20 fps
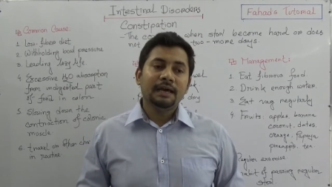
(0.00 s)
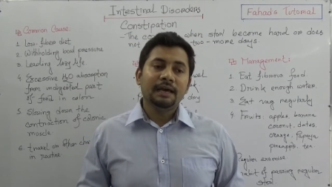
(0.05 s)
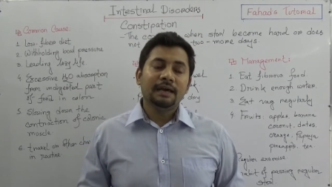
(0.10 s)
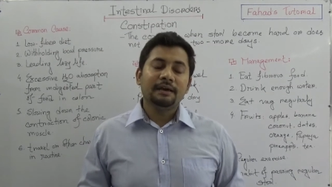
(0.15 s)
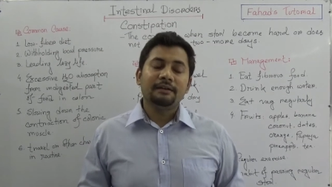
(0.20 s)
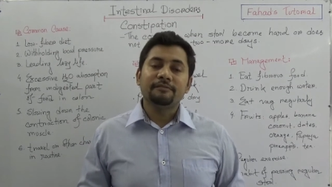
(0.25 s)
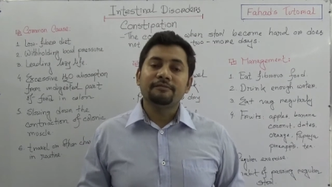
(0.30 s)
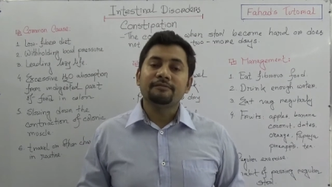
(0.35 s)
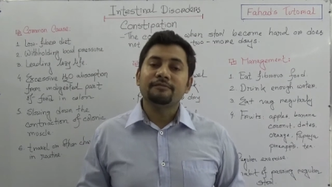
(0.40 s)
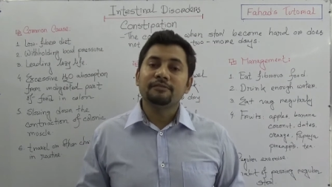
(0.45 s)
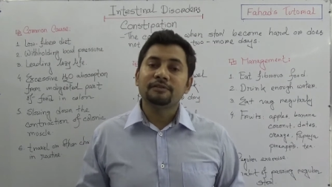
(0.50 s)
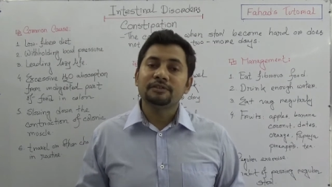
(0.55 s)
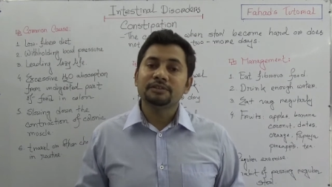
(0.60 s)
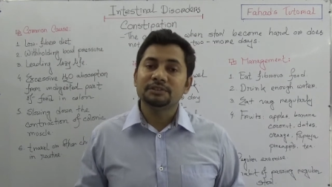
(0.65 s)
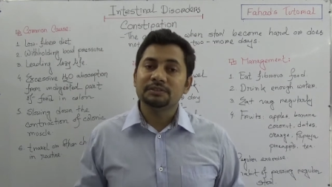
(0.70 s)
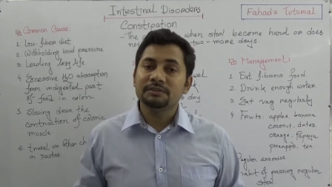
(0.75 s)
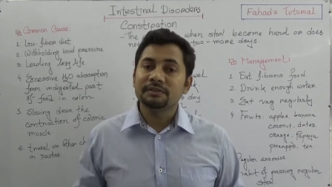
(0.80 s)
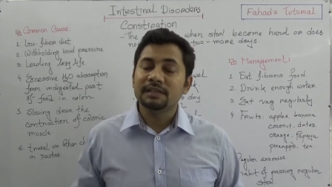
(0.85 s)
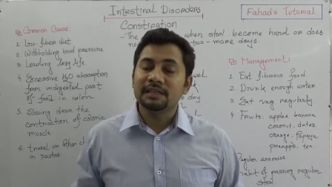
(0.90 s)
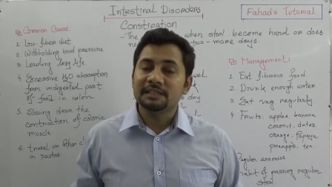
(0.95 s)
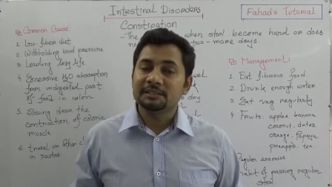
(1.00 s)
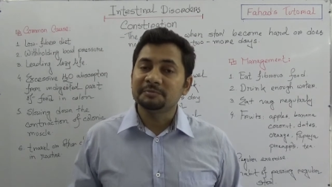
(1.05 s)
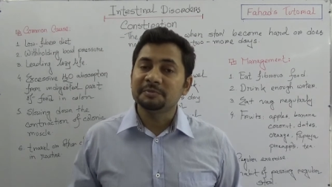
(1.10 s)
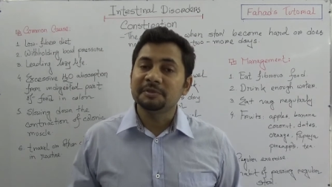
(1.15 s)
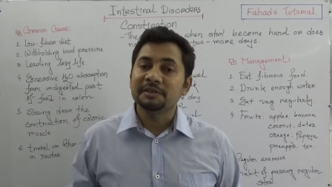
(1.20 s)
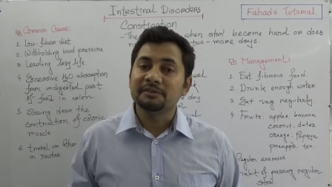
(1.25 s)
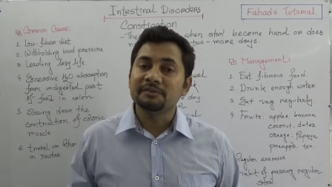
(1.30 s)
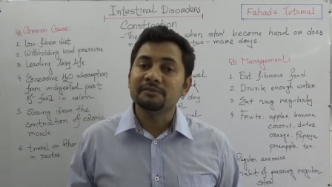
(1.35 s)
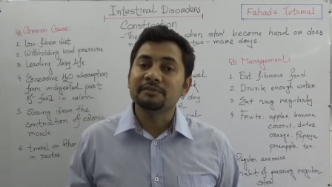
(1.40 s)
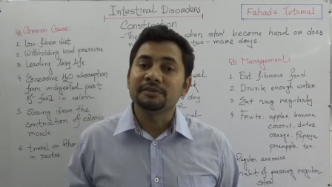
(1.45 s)
and of course do let
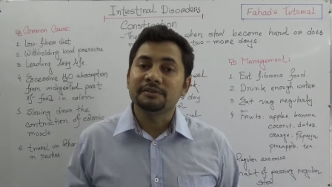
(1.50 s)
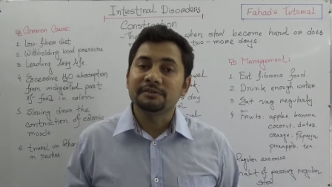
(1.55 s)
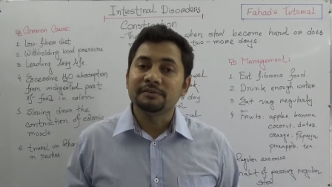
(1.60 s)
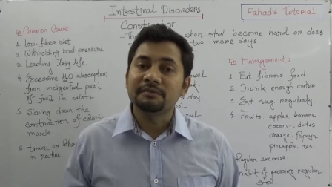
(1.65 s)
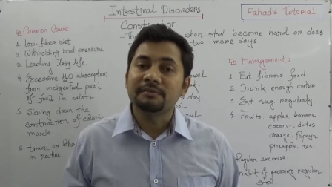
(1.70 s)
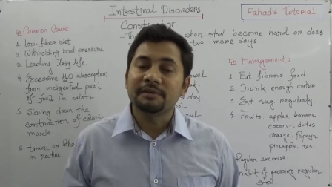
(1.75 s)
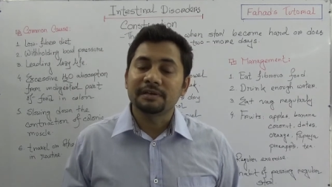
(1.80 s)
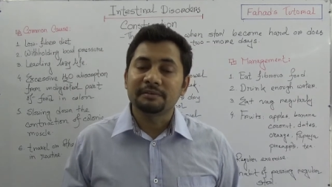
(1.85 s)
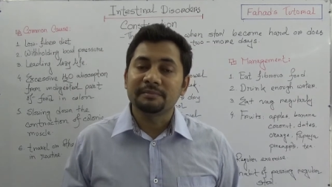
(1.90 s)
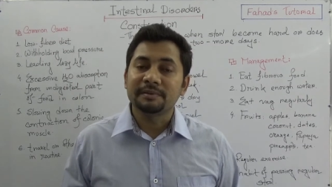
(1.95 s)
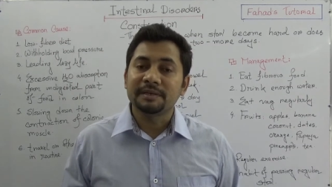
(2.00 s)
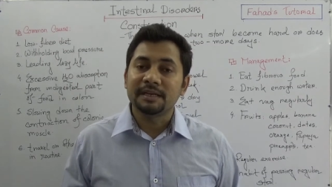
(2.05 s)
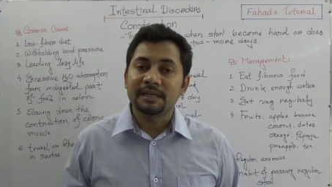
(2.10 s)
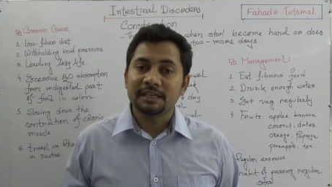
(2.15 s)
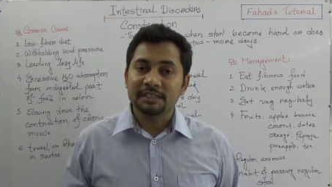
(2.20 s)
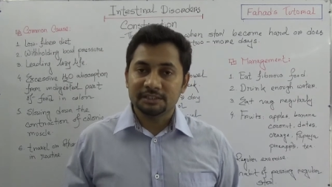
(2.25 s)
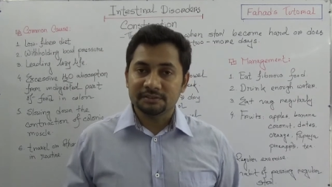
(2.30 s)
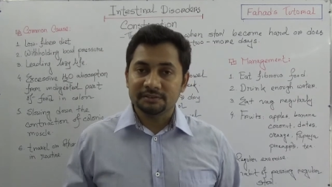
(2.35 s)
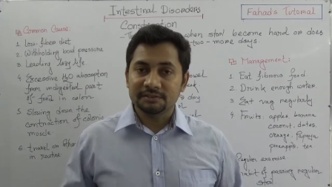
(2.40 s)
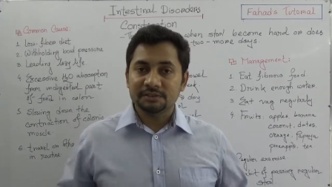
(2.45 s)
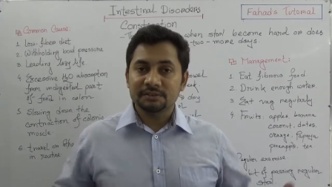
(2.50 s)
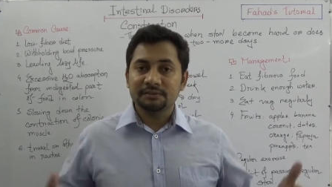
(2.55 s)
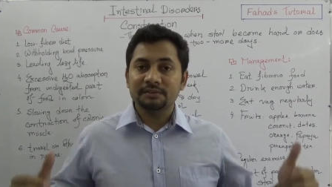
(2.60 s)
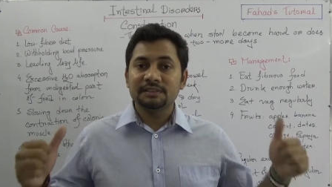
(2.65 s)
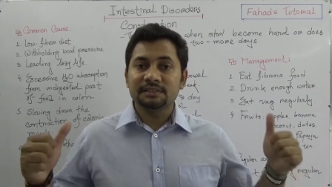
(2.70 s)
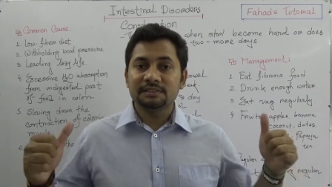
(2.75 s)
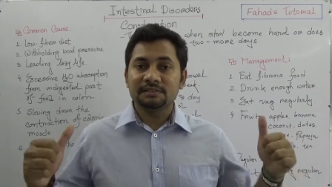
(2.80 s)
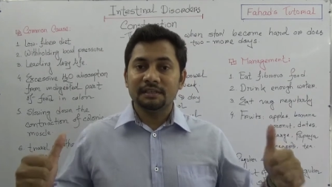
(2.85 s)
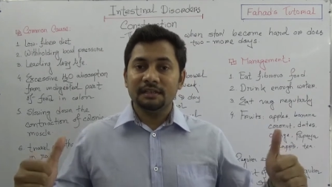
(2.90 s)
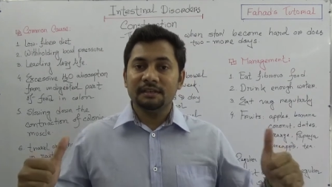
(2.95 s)
me know your recommendations so
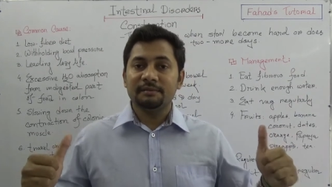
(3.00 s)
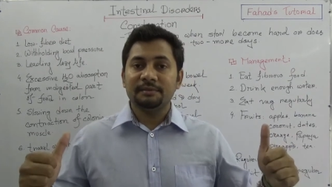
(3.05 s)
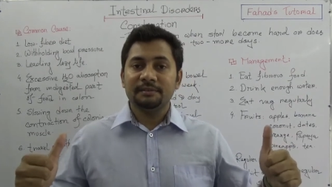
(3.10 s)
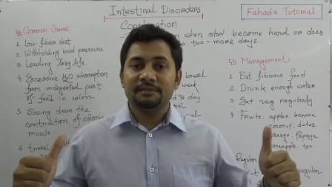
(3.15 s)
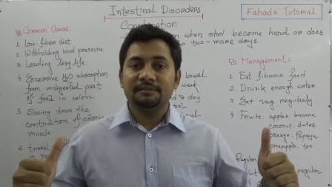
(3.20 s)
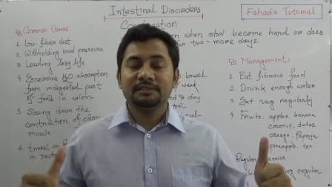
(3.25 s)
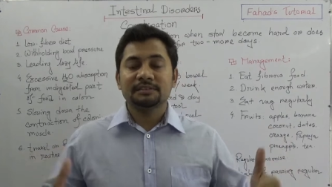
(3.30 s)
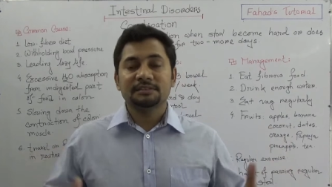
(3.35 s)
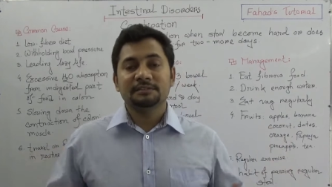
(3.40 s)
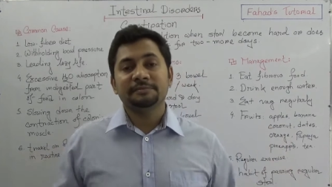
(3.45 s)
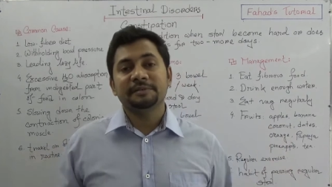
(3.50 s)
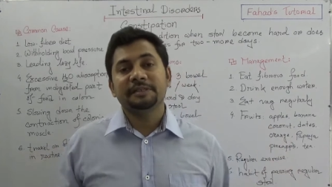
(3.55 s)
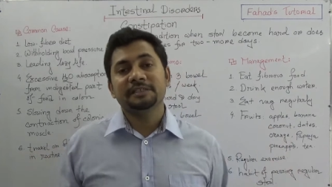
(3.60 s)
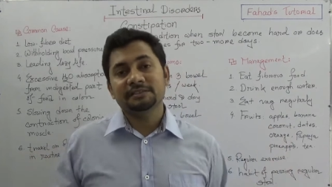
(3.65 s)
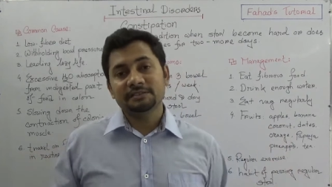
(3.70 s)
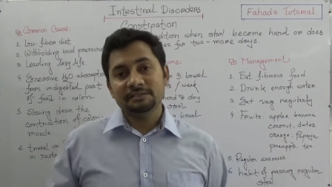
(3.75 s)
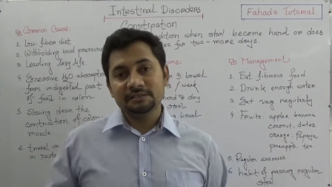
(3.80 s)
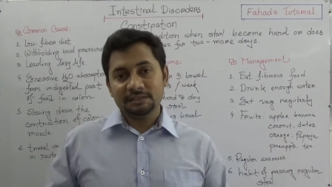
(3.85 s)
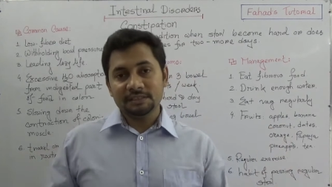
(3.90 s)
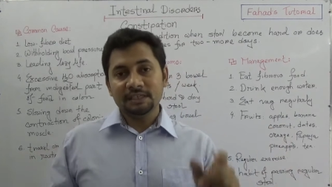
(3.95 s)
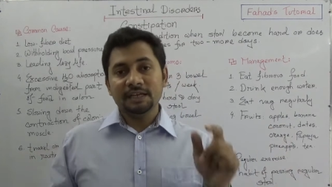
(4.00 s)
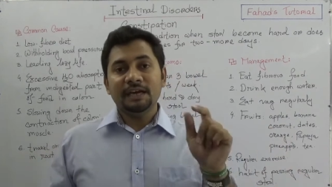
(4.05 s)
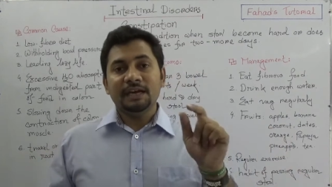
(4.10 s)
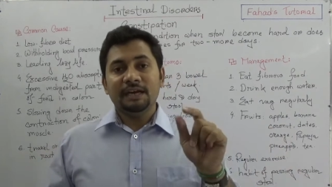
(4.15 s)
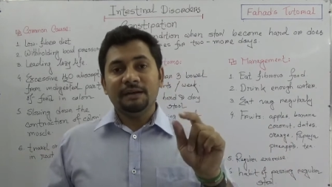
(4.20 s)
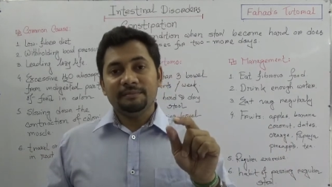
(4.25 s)
this is all about constipations